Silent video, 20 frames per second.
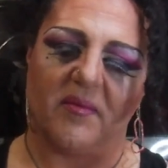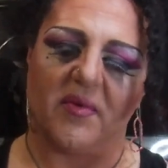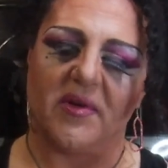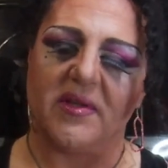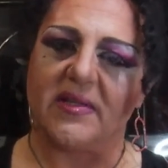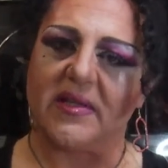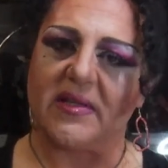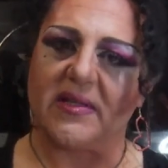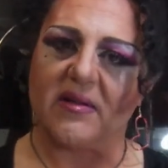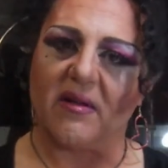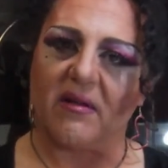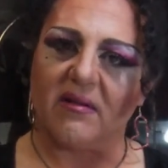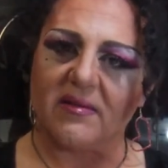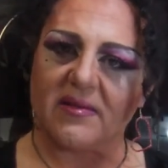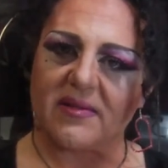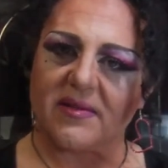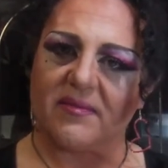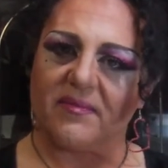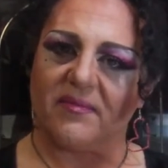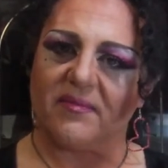princess
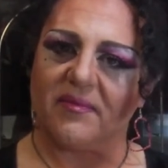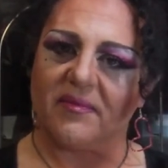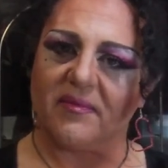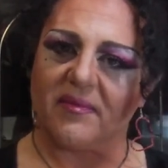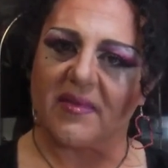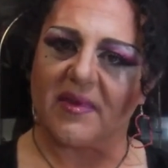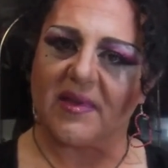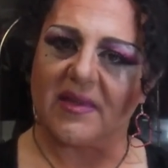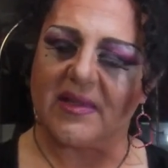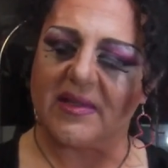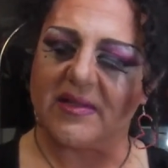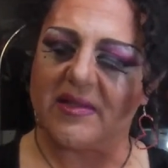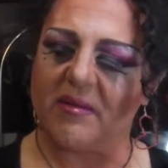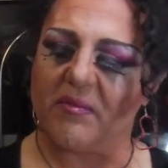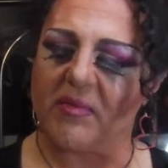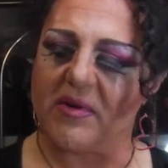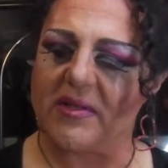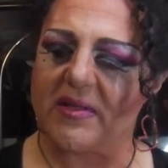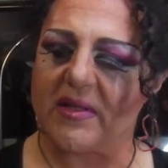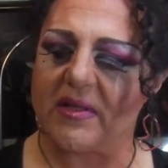dolls,
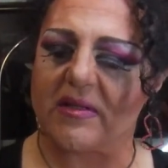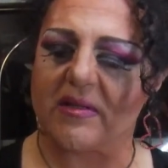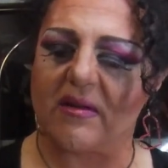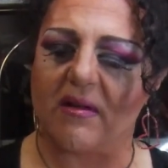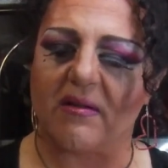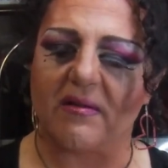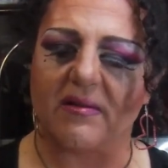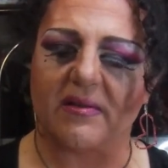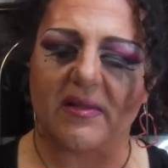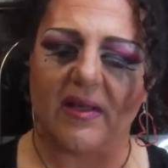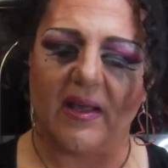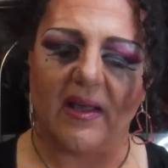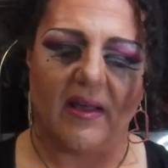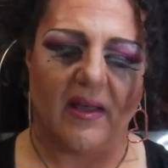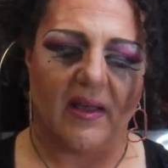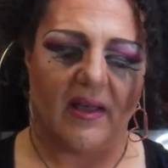Disney princess dolls,